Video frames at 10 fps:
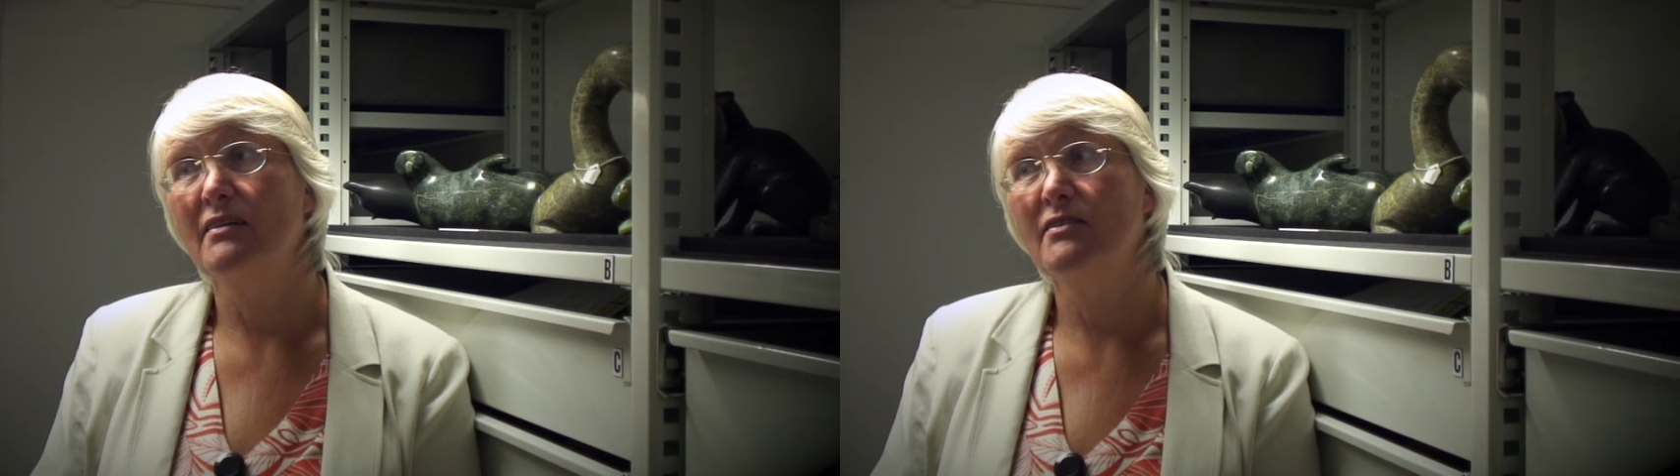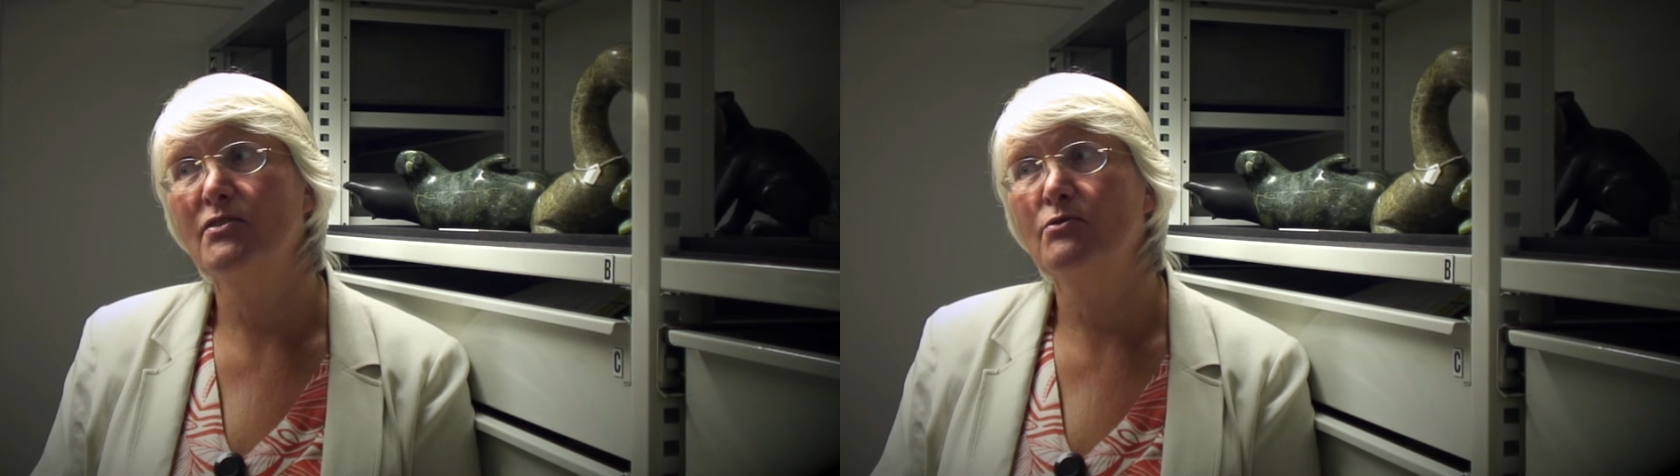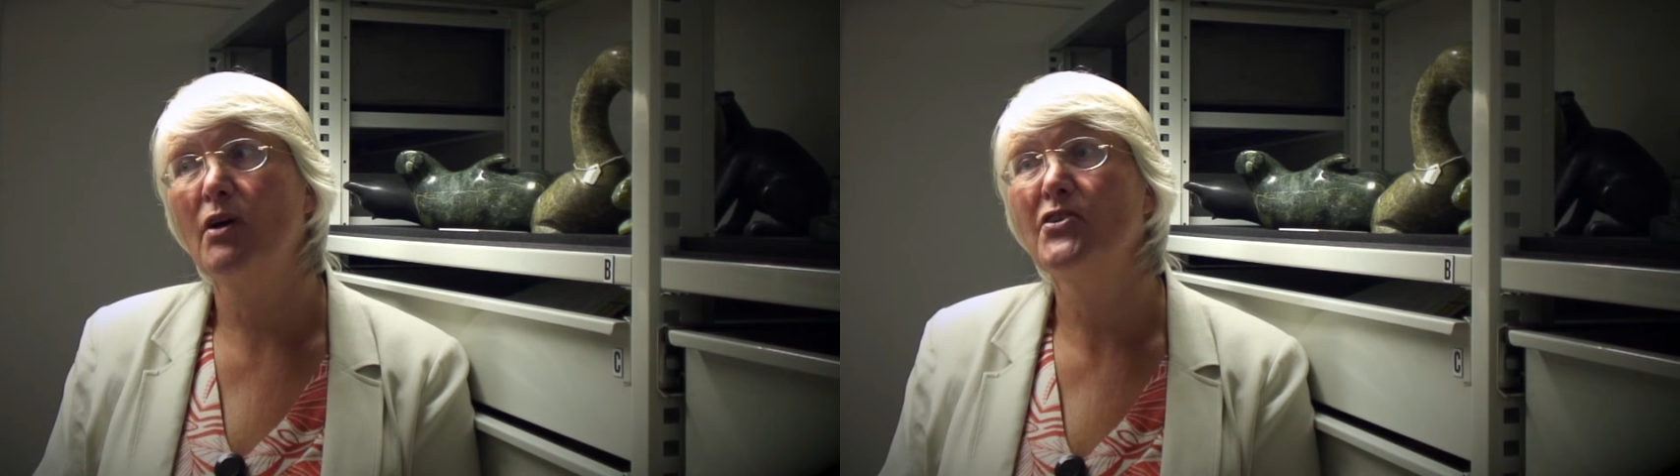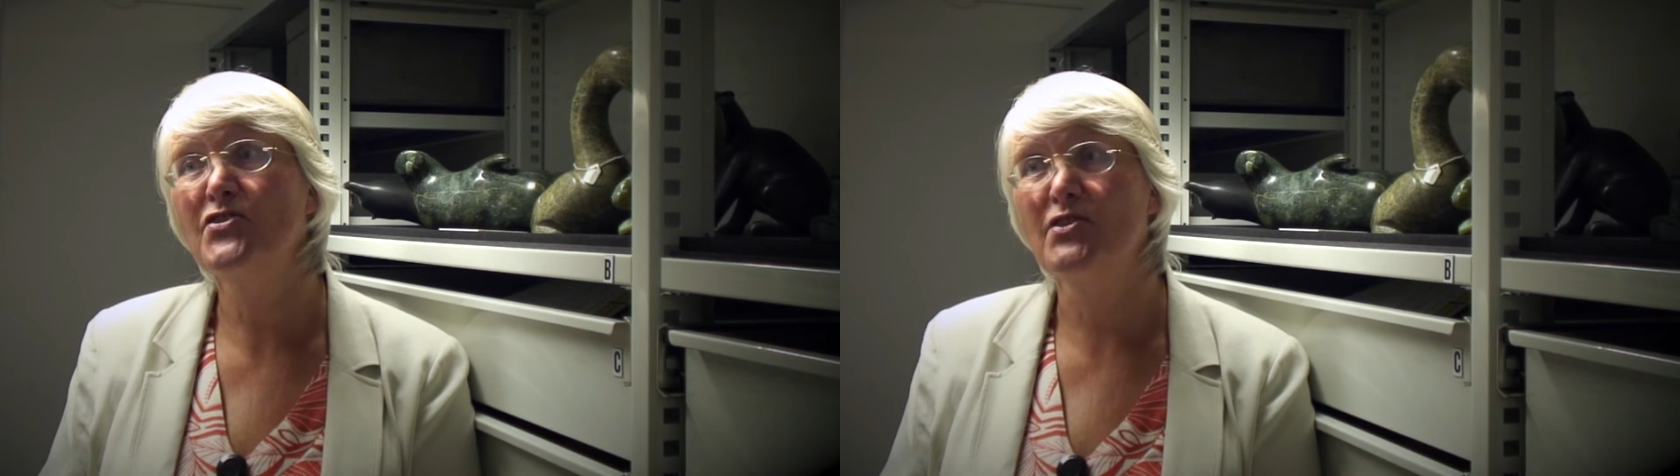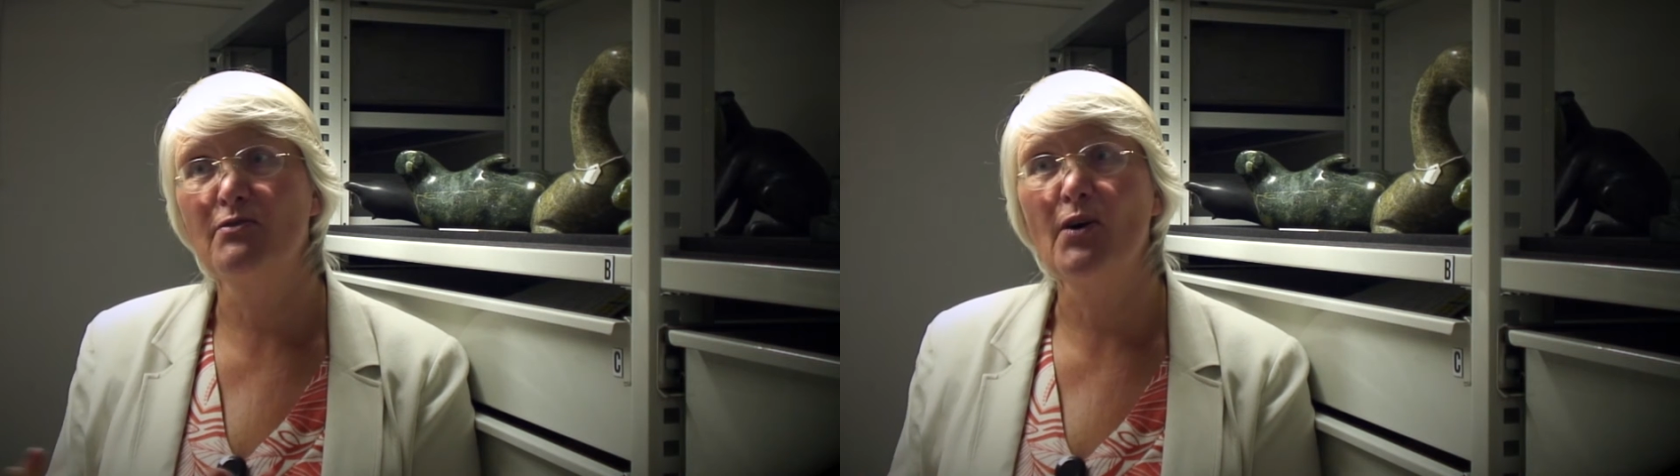
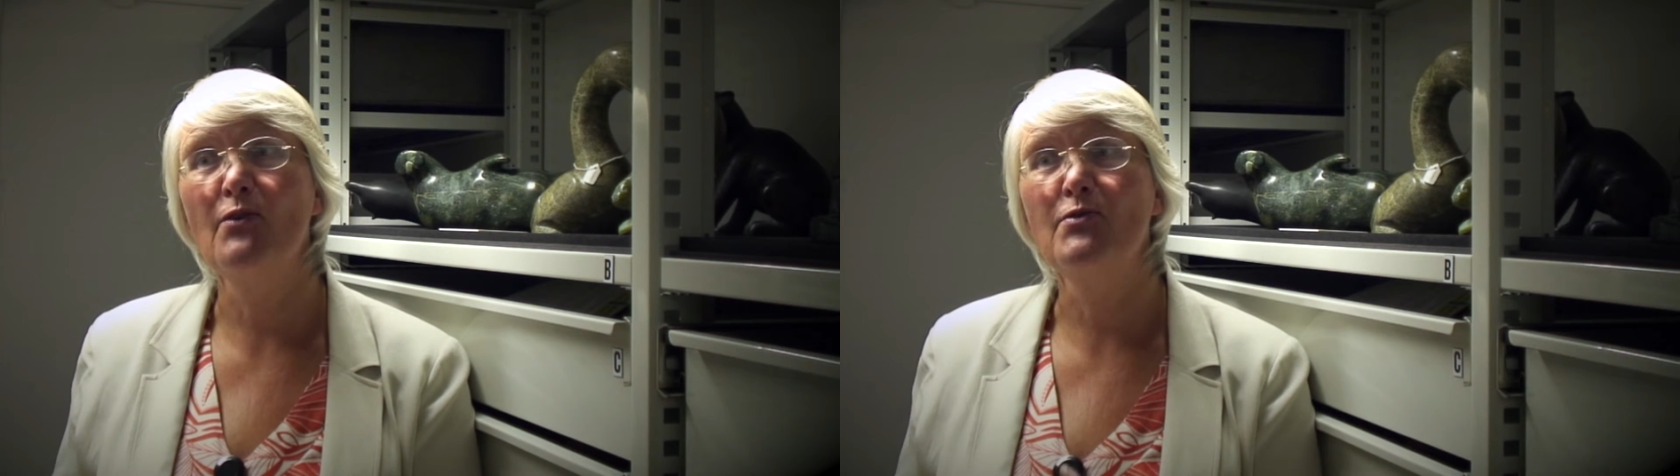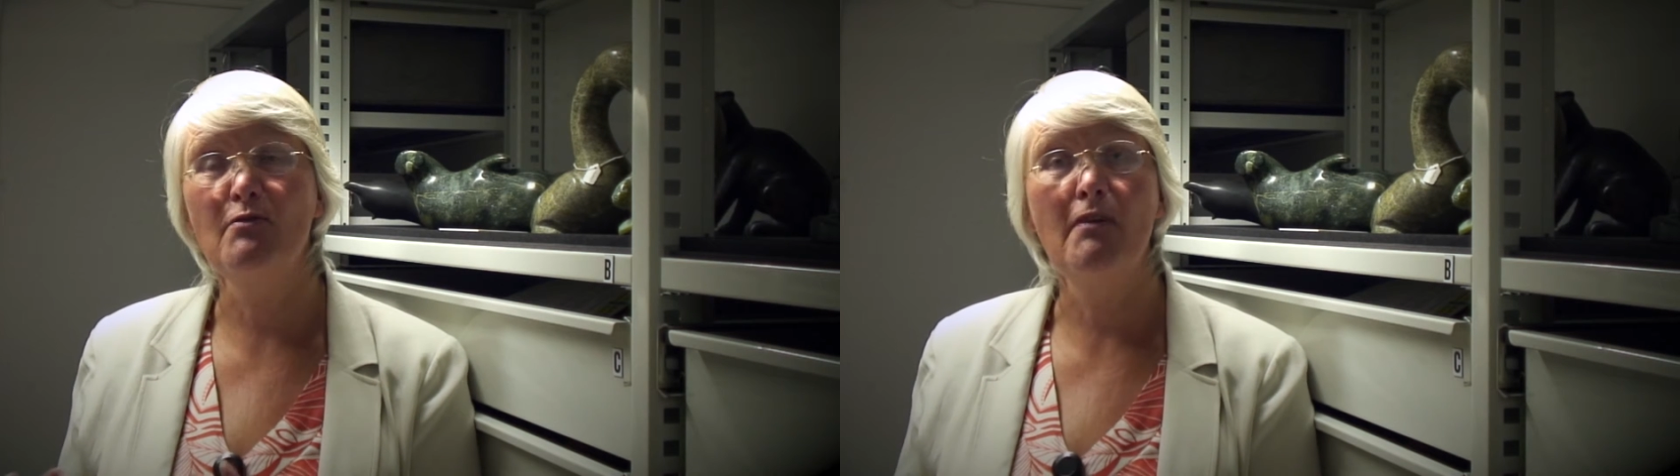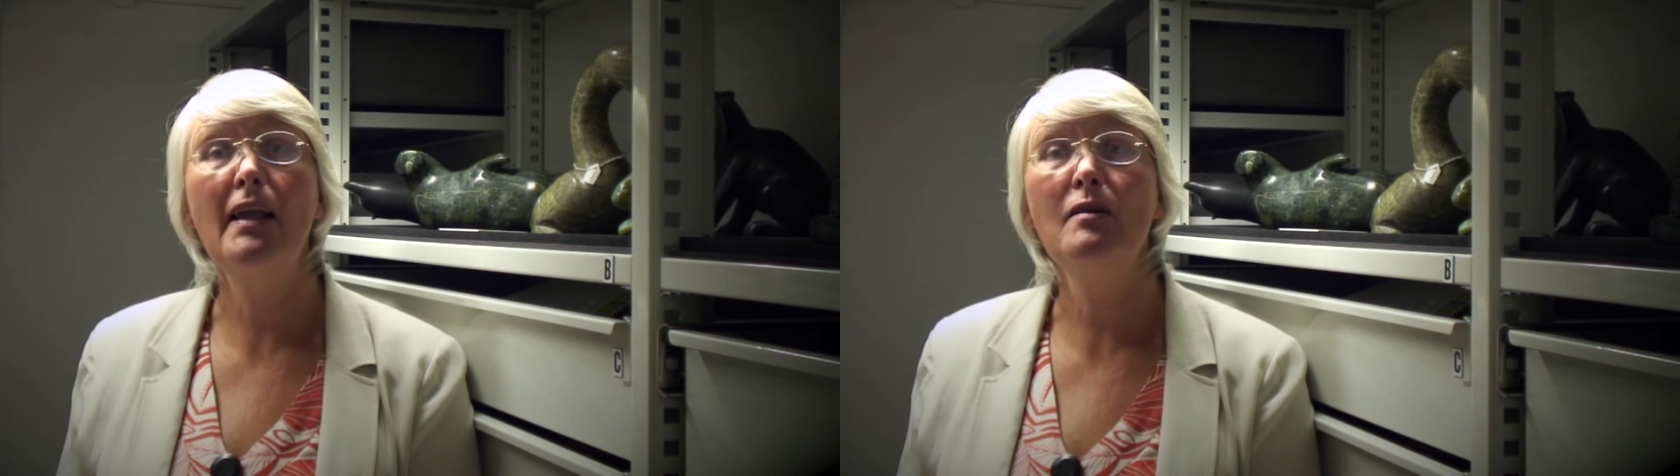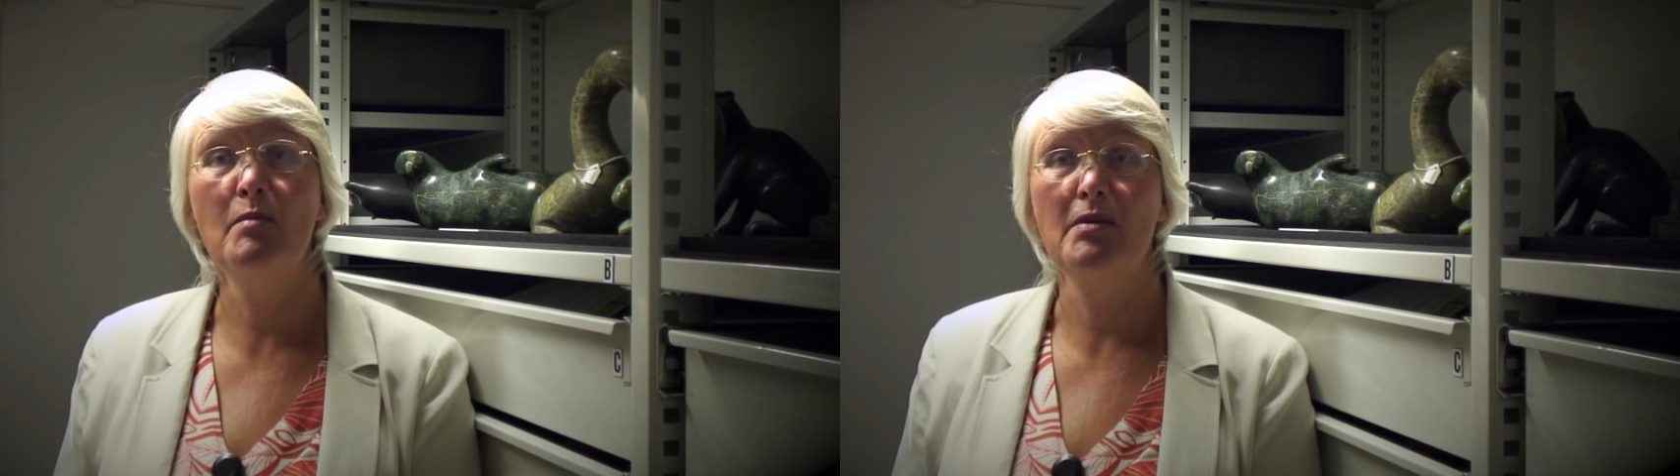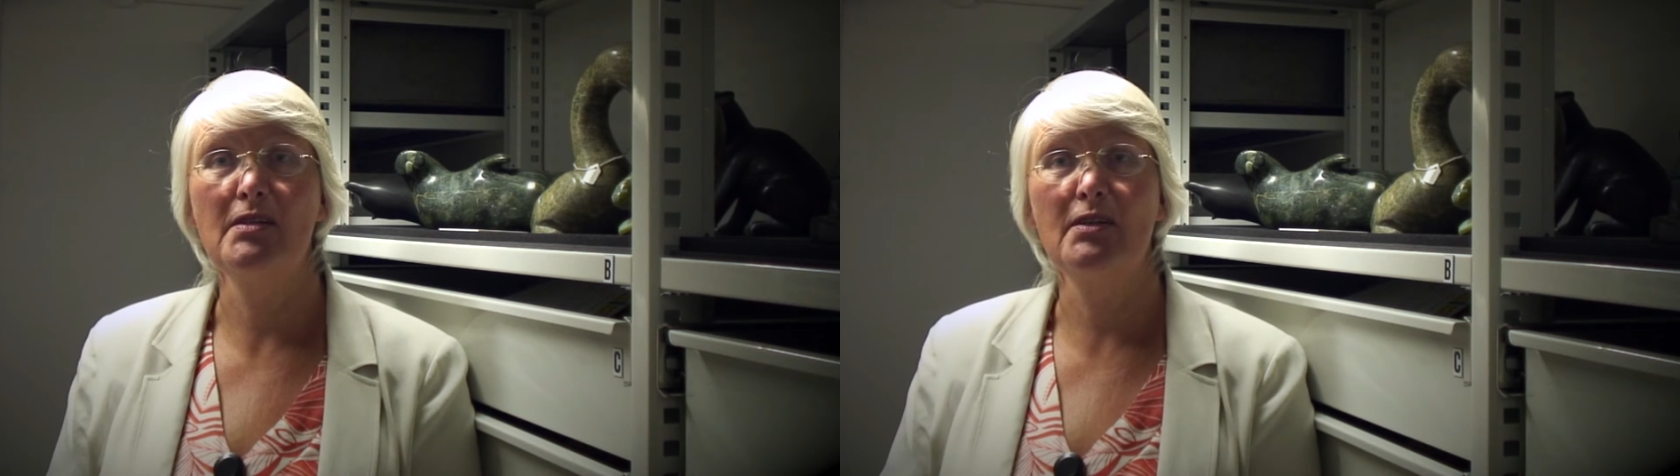thrust of
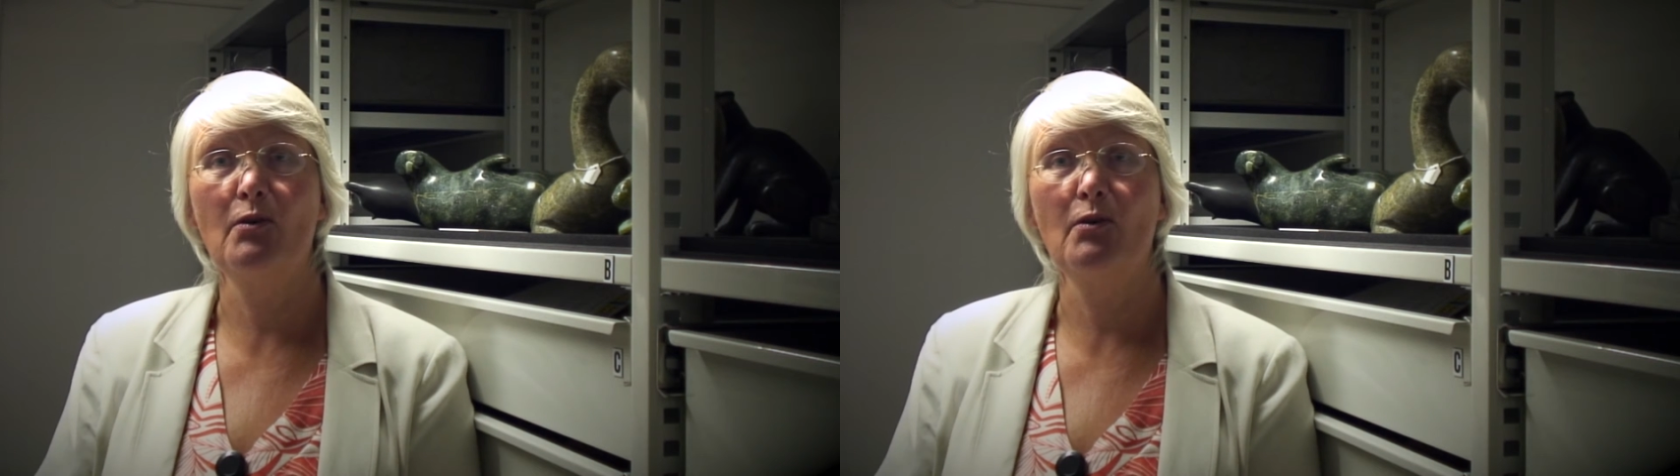development